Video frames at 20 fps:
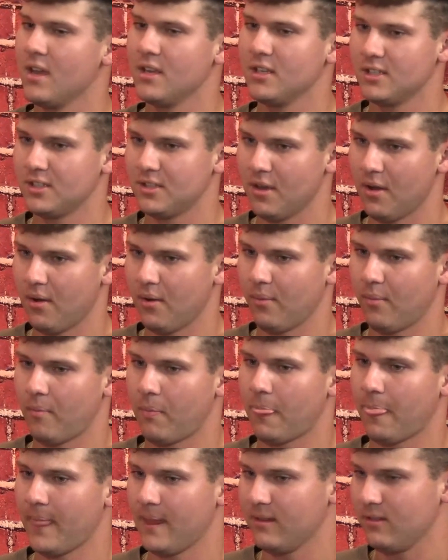So
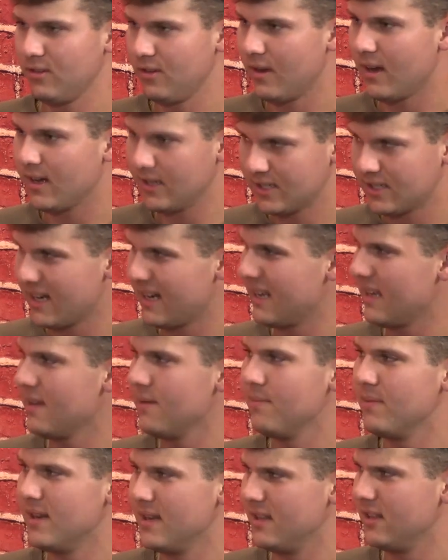you got to try to
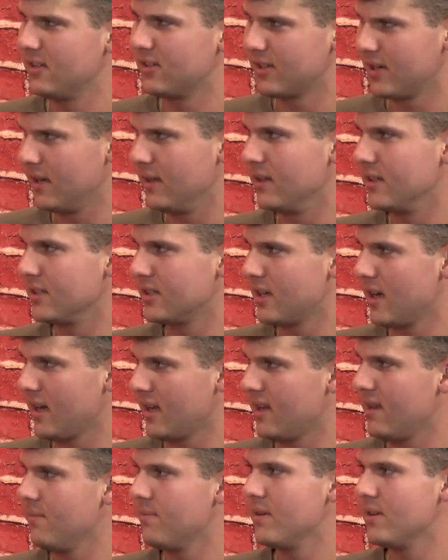keep it in the trailers, try to
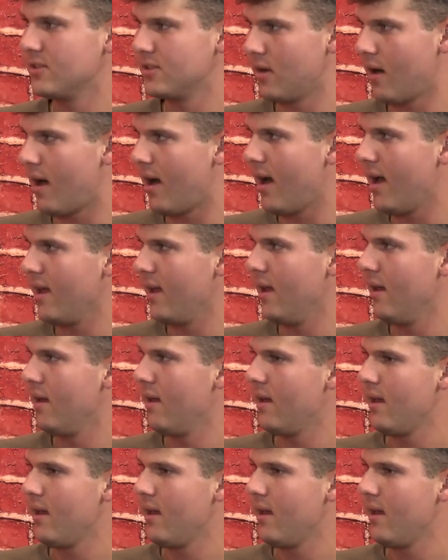keep it dry.